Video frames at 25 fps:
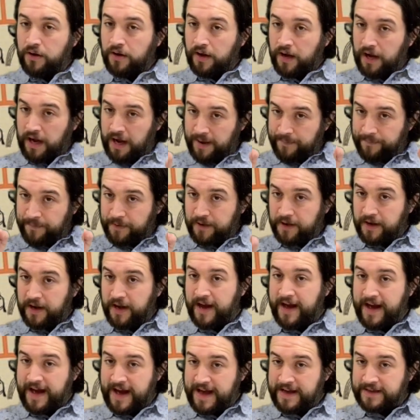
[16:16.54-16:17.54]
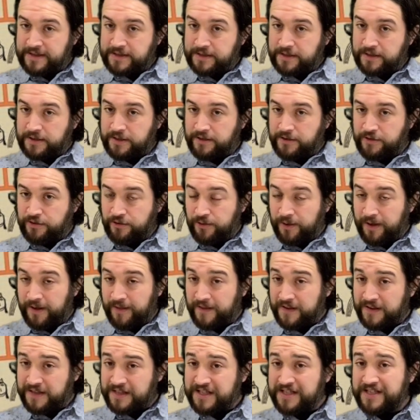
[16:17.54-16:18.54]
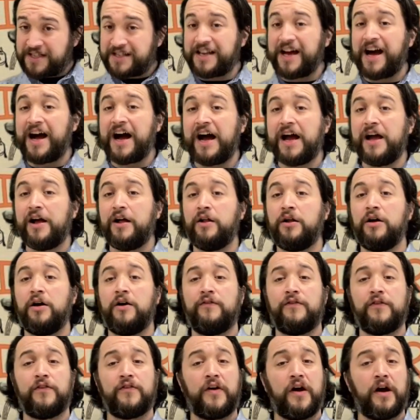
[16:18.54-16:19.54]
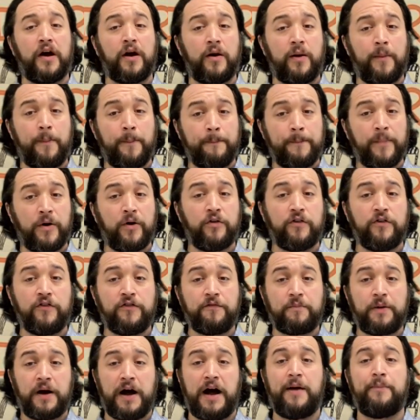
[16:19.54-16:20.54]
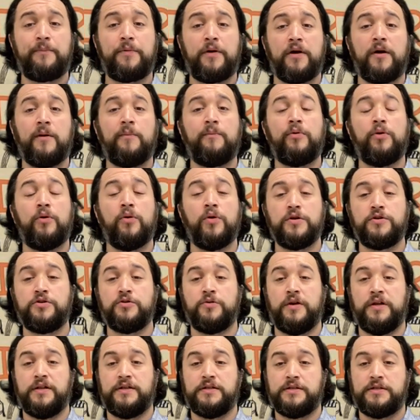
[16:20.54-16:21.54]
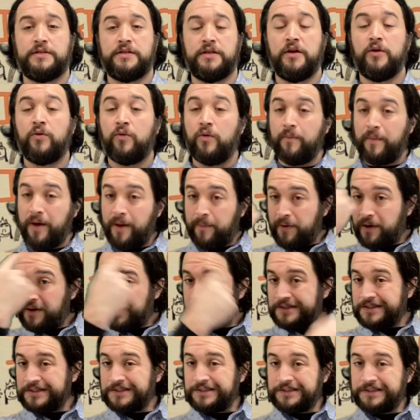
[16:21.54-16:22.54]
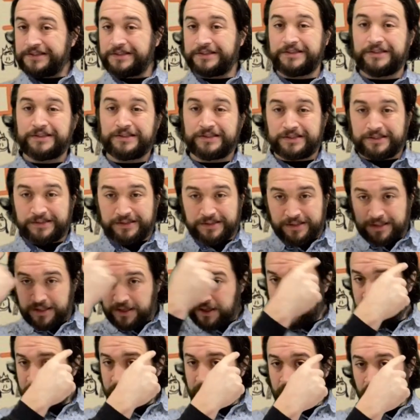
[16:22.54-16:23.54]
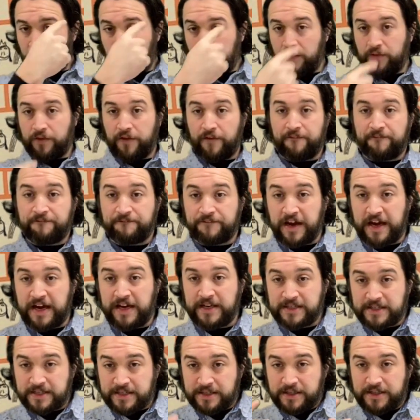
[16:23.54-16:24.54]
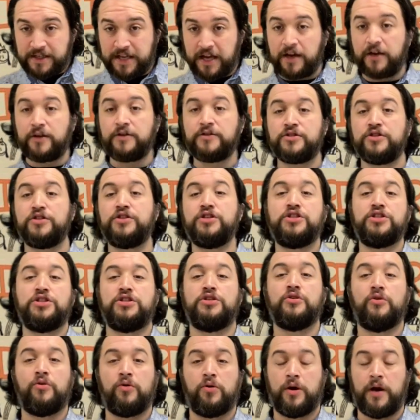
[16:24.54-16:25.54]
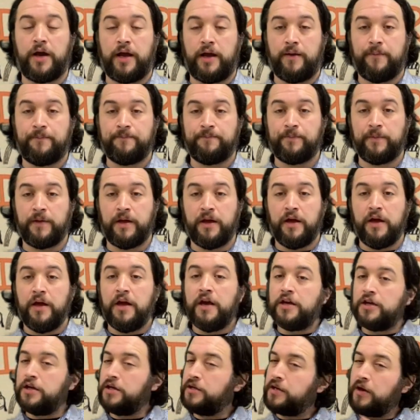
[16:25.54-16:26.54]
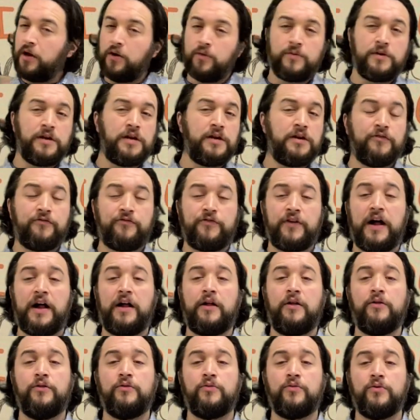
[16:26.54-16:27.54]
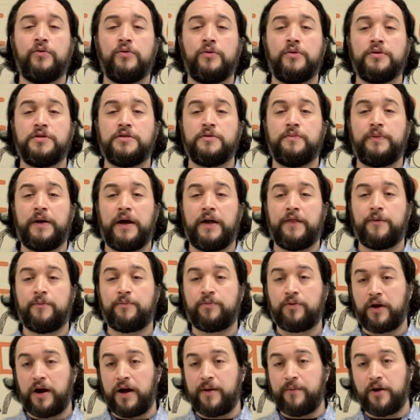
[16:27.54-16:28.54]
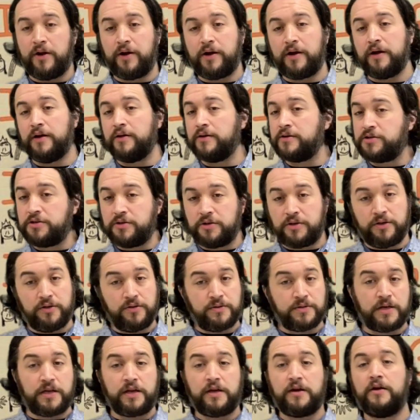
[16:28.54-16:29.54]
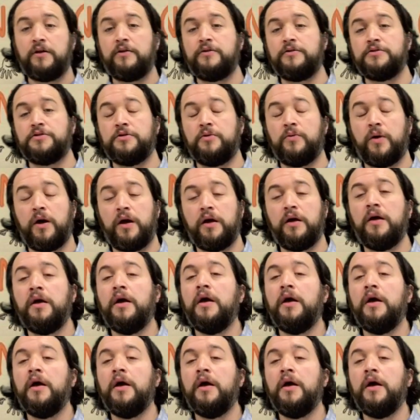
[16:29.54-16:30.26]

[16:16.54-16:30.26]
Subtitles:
I'm gonna ask to do in the style of our emotive pop art portraits. Remember? Where the face tells the story. You don't need to follow the rules about the primary colors. You can use any colors you want.